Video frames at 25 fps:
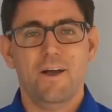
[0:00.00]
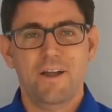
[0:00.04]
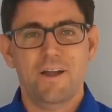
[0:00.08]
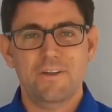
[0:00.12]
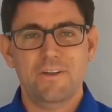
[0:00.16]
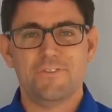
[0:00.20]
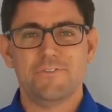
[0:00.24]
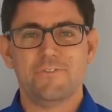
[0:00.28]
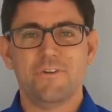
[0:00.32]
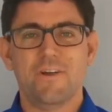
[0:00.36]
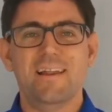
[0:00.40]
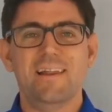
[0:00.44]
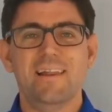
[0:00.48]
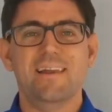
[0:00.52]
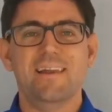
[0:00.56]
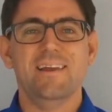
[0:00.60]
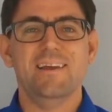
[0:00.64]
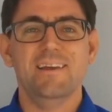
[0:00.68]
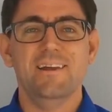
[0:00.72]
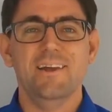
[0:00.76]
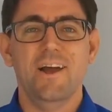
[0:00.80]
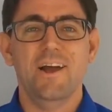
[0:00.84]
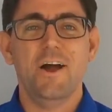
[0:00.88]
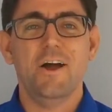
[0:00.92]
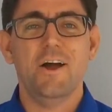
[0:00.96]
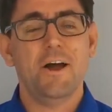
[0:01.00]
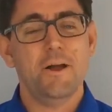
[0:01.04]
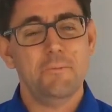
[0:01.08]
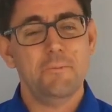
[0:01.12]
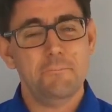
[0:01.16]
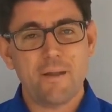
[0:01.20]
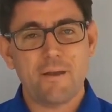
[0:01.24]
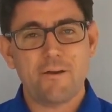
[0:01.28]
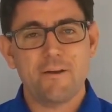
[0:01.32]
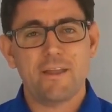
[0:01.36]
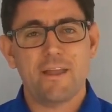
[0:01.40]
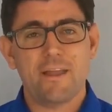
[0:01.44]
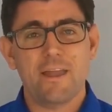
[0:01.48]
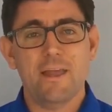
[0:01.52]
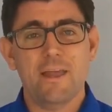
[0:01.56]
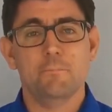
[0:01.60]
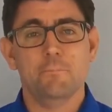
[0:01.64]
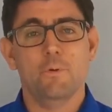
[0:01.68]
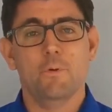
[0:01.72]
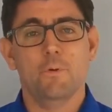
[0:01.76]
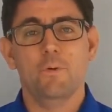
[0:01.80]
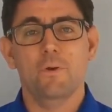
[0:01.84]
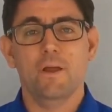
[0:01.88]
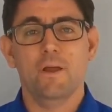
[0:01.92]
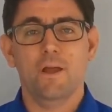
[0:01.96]
Hi Australia, I'm Barry
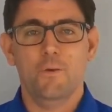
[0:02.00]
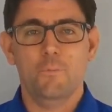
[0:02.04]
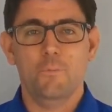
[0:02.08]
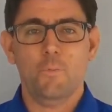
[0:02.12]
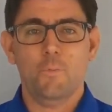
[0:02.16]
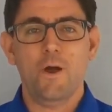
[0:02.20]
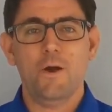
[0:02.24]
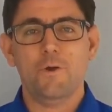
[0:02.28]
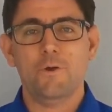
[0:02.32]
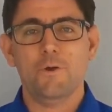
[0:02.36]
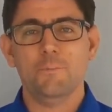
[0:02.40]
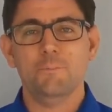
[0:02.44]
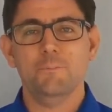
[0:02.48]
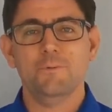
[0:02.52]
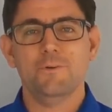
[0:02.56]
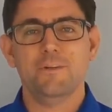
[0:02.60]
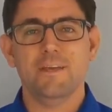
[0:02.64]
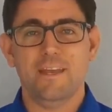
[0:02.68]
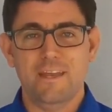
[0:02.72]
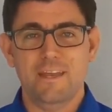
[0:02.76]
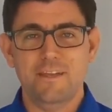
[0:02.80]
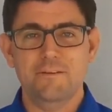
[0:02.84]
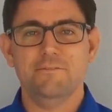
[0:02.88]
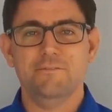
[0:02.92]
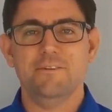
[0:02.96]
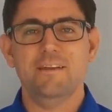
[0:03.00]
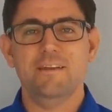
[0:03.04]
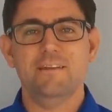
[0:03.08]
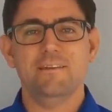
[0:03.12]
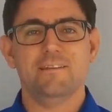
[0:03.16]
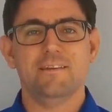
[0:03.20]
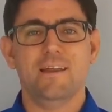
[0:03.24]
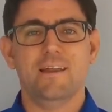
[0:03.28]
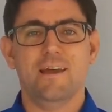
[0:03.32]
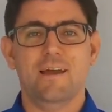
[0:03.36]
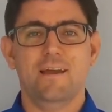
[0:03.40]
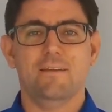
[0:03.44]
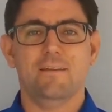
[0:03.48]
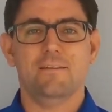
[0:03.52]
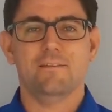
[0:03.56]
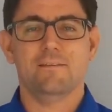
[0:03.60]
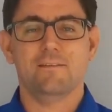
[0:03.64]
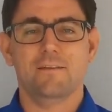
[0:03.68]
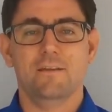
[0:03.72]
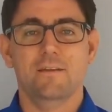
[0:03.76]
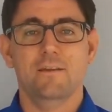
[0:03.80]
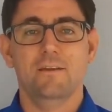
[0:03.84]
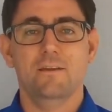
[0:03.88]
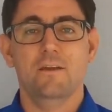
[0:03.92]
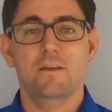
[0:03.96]
Gamble and welcome to EVs
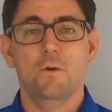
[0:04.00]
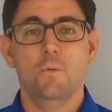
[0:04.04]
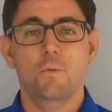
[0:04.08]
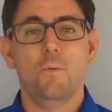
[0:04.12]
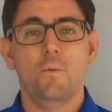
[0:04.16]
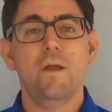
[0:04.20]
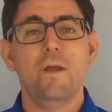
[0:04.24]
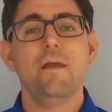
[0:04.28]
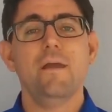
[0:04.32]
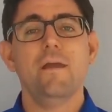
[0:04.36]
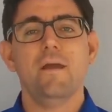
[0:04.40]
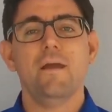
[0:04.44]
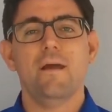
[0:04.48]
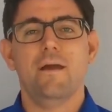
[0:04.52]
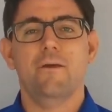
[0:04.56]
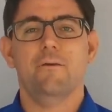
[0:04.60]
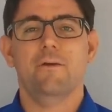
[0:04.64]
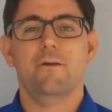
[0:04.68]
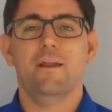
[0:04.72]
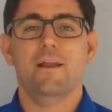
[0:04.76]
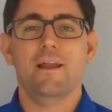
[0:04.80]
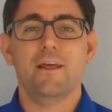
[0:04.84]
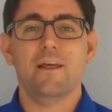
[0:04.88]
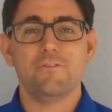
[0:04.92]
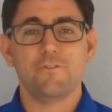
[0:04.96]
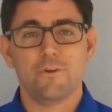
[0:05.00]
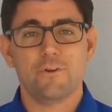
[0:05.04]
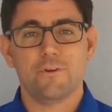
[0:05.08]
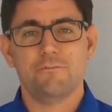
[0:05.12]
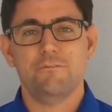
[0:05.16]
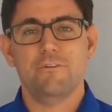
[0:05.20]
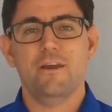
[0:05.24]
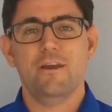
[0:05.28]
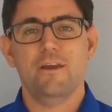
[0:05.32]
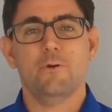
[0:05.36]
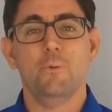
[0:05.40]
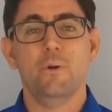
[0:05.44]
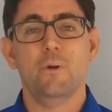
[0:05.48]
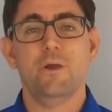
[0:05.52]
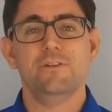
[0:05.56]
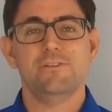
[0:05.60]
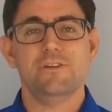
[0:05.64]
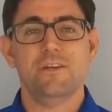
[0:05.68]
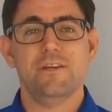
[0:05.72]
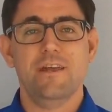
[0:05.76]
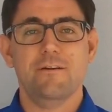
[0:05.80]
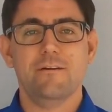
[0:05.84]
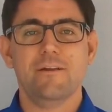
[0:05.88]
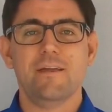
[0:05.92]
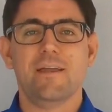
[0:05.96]
Enhanced. We are an electric vehicle
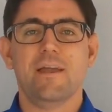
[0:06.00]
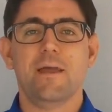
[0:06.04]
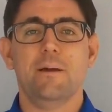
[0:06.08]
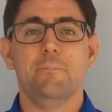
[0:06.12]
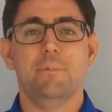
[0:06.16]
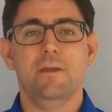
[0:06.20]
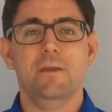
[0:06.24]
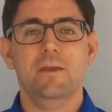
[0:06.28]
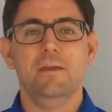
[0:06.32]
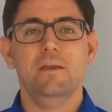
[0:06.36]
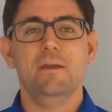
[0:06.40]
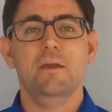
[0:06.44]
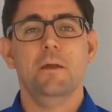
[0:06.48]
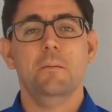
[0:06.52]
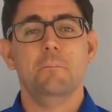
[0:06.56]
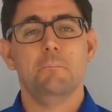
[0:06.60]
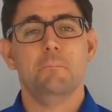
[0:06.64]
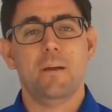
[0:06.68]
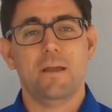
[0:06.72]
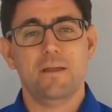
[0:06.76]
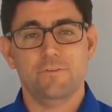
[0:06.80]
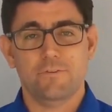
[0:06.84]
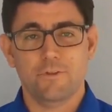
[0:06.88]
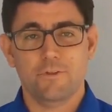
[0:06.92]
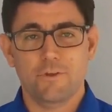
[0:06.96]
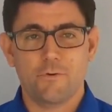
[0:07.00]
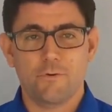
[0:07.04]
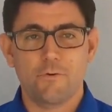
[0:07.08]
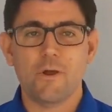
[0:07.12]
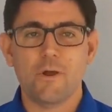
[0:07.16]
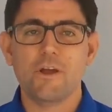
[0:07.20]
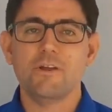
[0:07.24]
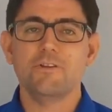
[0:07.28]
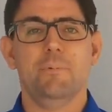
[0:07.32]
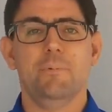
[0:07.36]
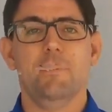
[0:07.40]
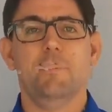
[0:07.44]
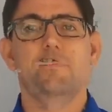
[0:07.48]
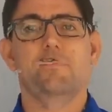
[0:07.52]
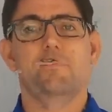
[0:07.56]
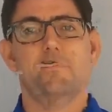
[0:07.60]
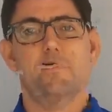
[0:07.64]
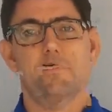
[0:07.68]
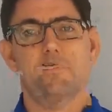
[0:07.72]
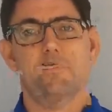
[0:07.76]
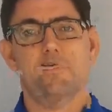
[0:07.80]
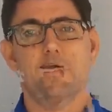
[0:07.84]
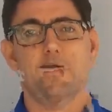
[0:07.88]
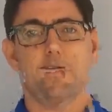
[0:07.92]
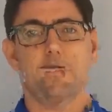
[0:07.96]
engineering company based in Christchurch,
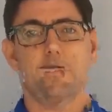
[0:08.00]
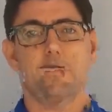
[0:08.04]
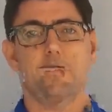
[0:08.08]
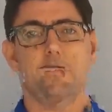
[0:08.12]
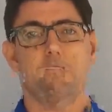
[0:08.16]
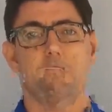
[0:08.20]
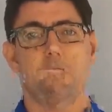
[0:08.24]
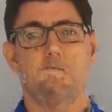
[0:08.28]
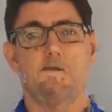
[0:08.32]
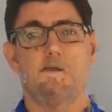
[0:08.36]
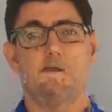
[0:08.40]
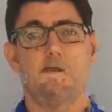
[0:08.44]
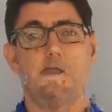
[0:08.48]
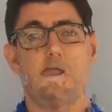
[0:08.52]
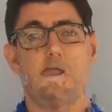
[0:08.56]
New Zealand.